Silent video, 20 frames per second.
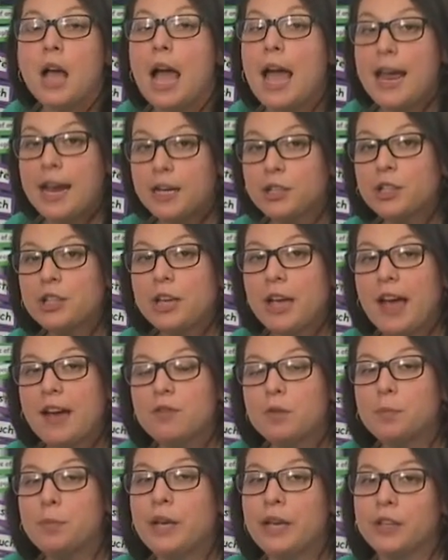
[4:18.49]
I actually have
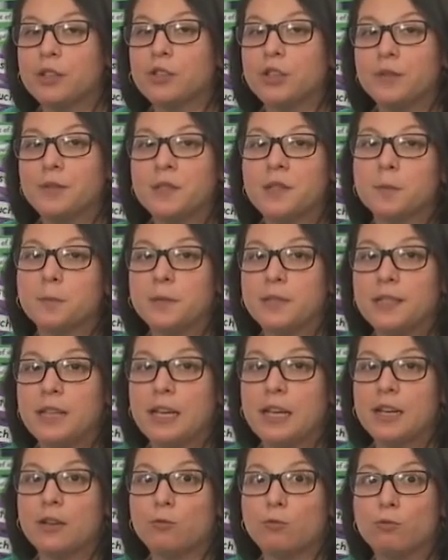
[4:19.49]
a picture of some
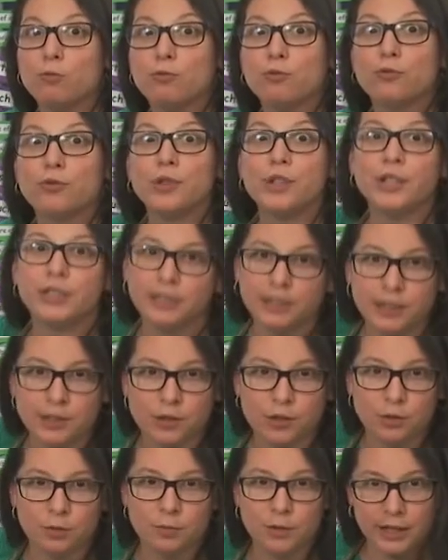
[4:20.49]
sand really
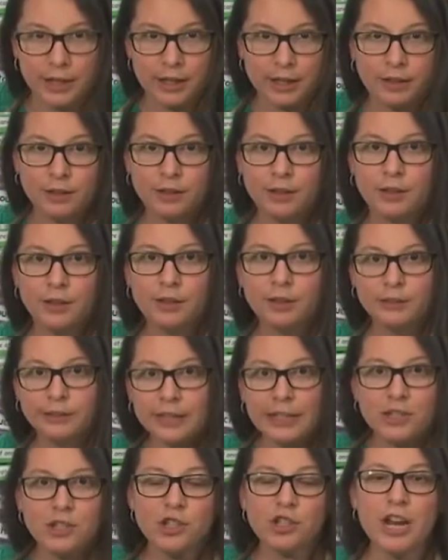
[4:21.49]
zoomed in.
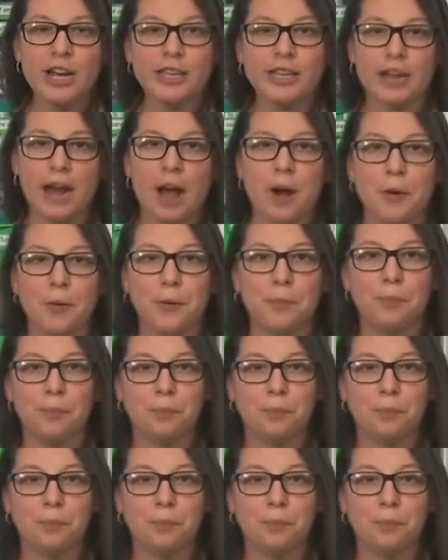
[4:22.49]
Let's check it out.